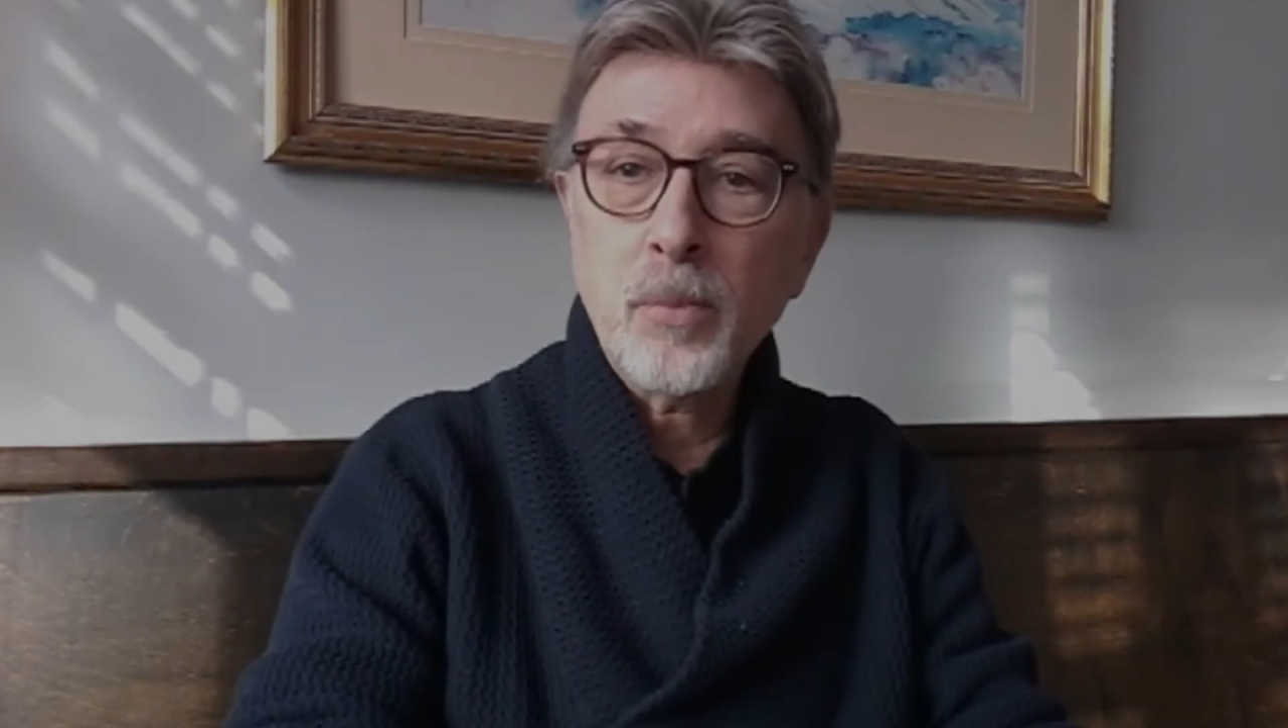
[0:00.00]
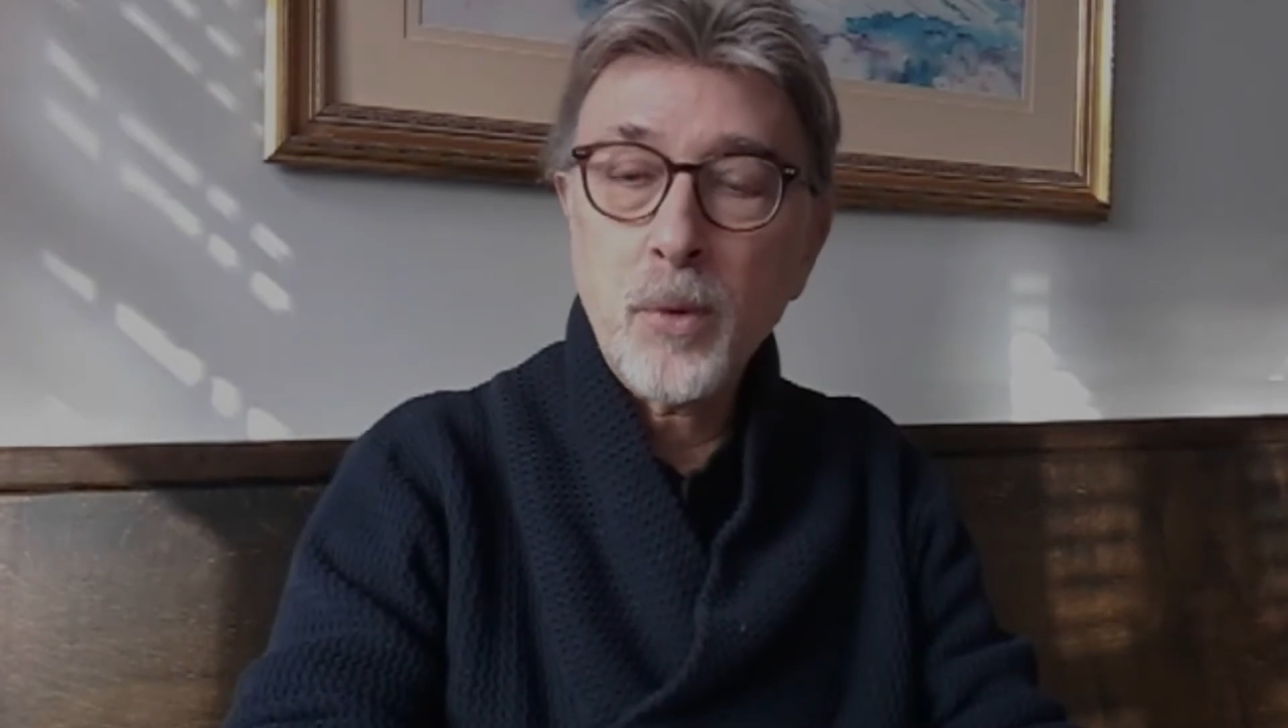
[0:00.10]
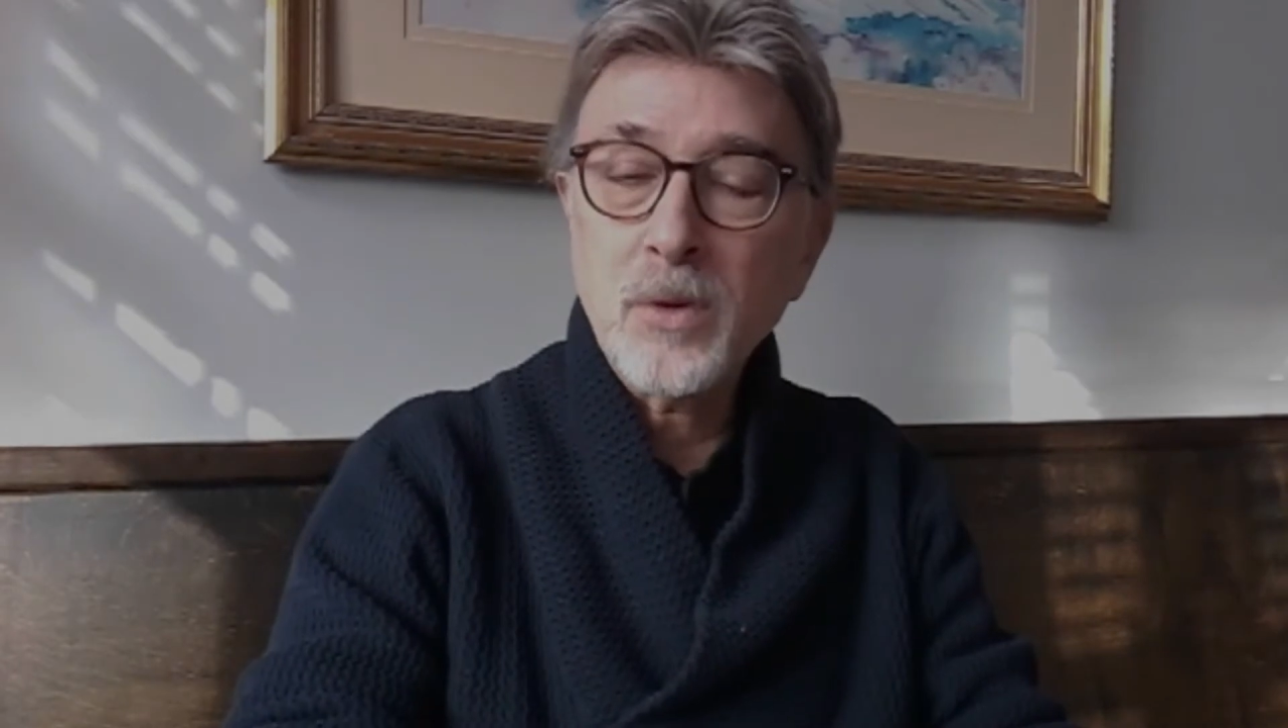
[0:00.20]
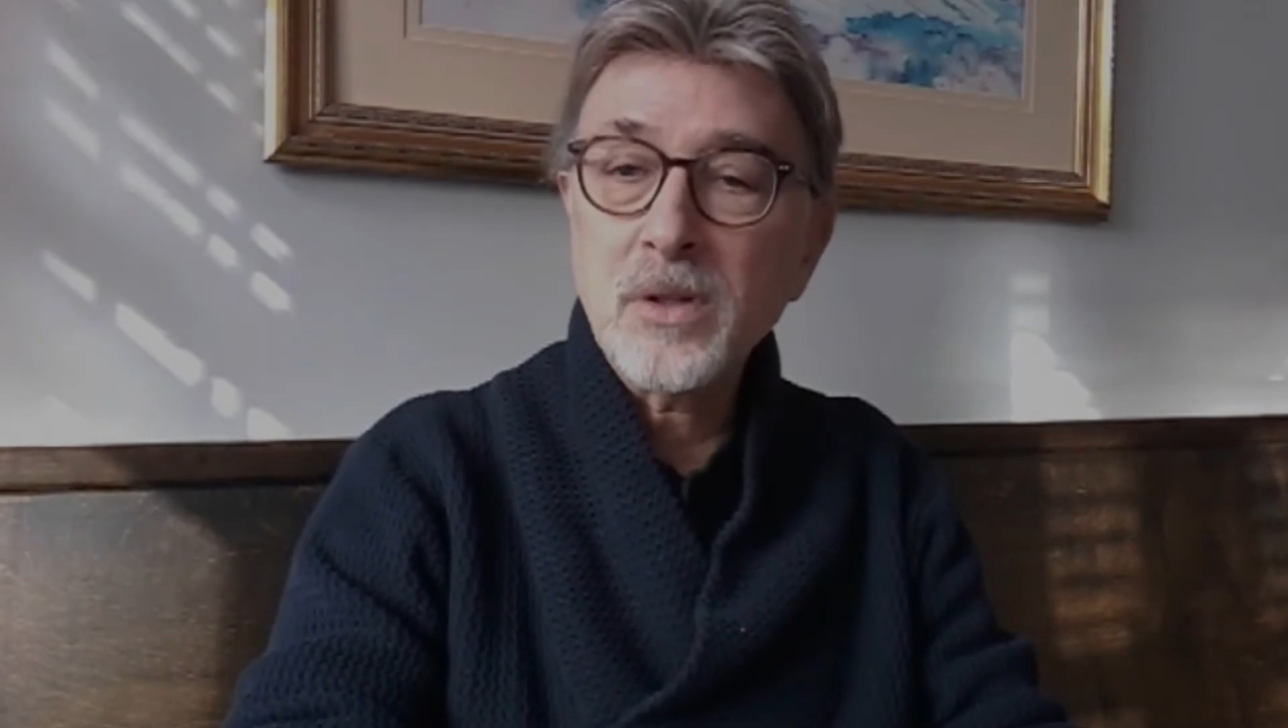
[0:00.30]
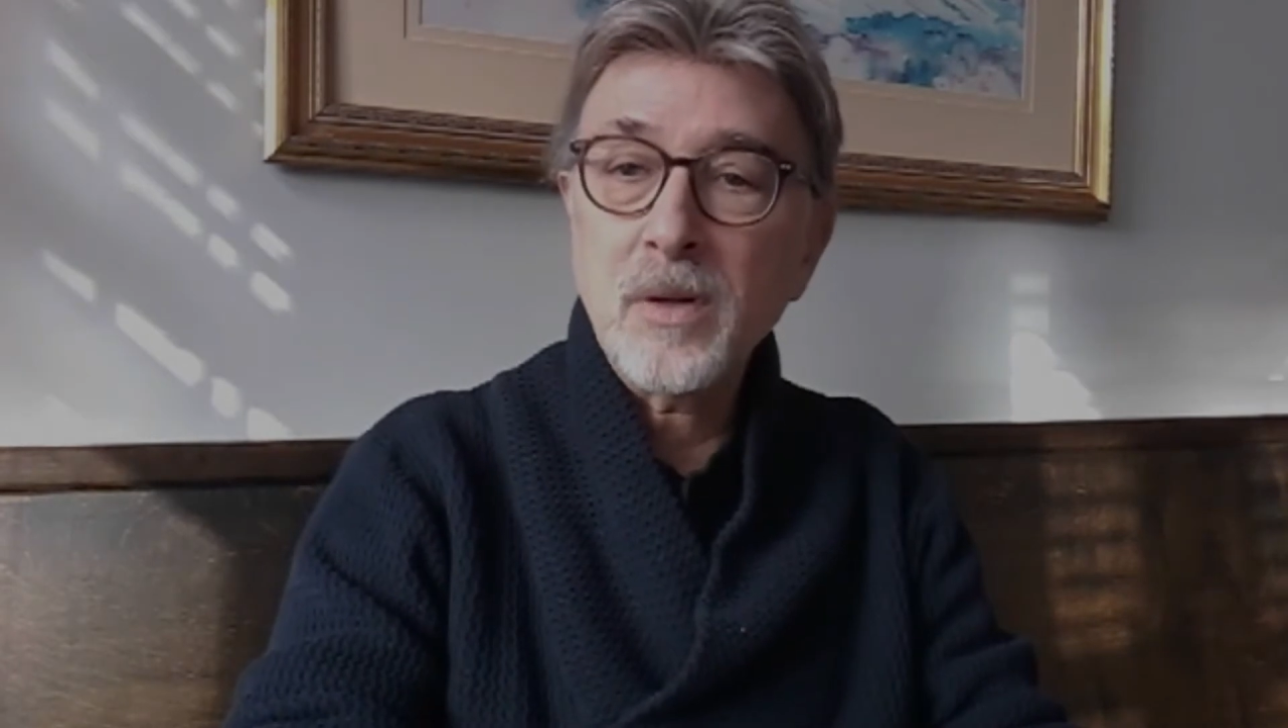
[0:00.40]

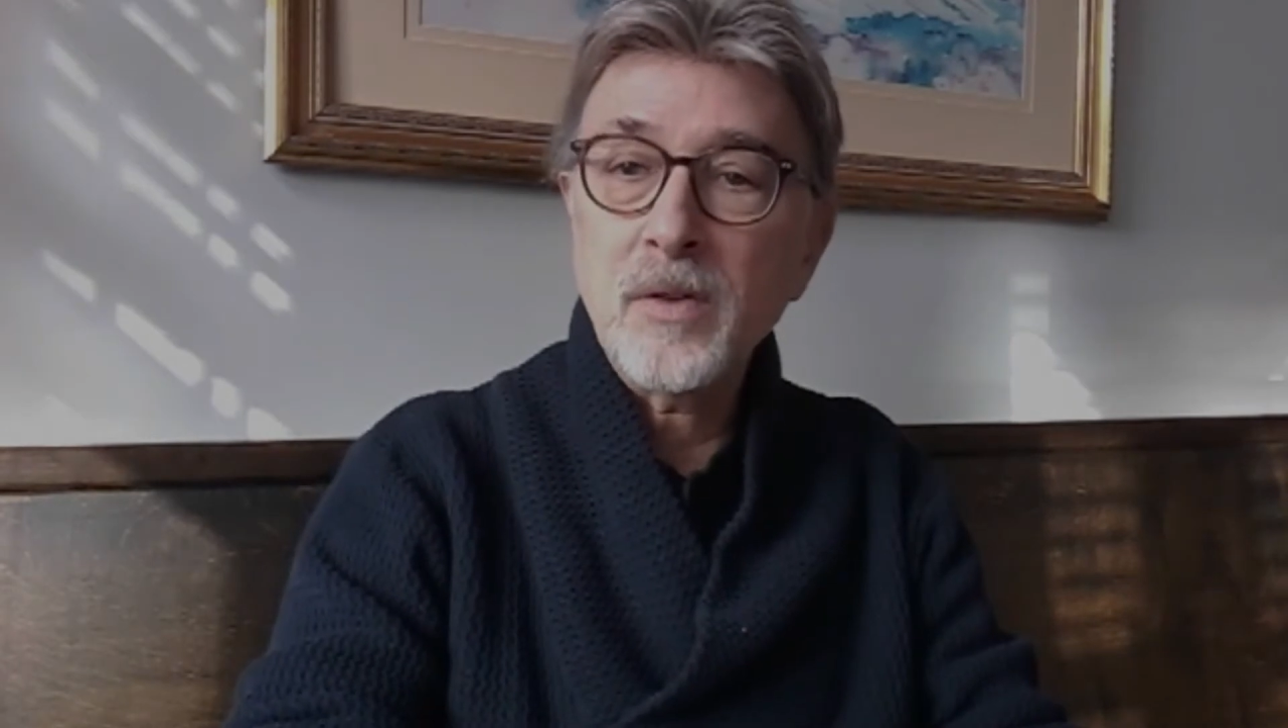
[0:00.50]
person in